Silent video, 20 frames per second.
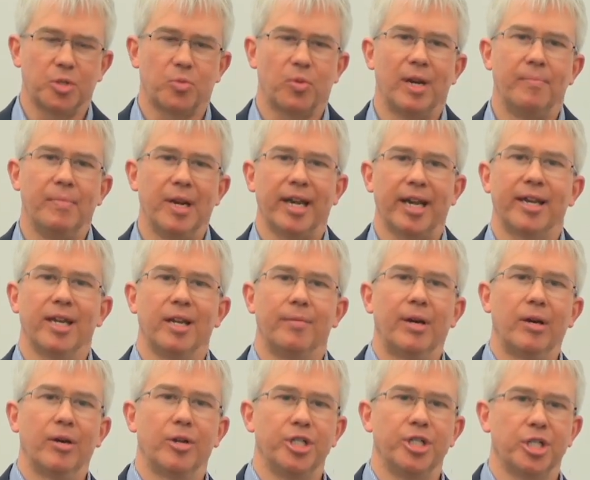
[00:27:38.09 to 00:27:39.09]
where molecular
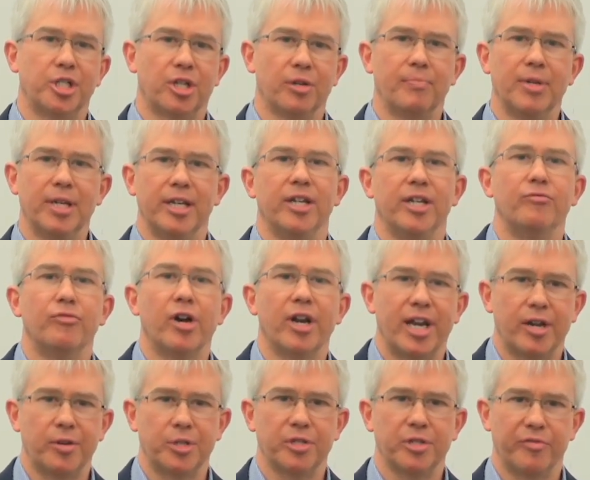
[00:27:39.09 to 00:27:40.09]
biology has completely run
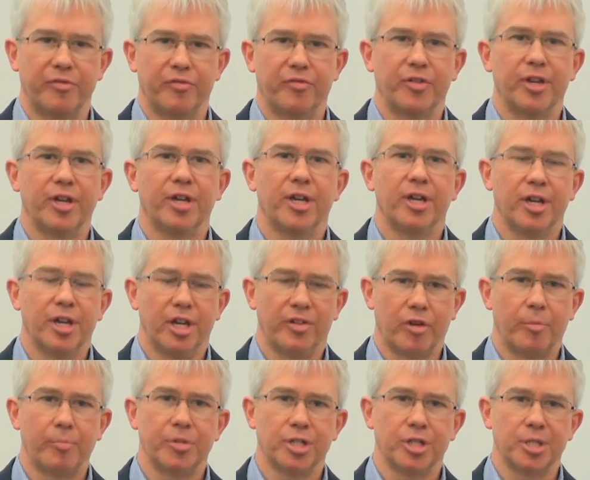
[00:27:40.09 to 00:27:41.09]
out of
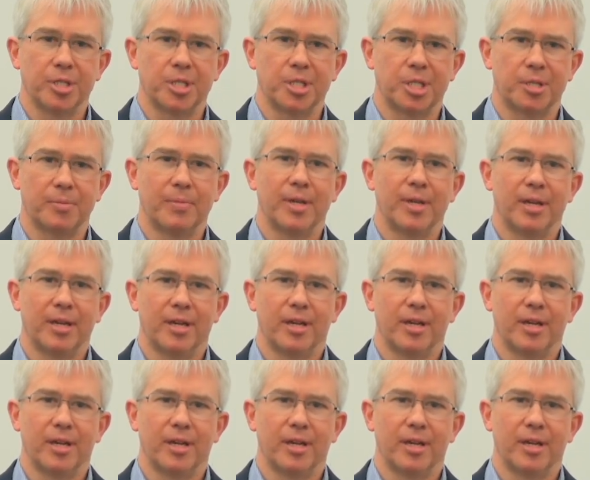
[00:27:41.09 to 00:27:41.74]
options.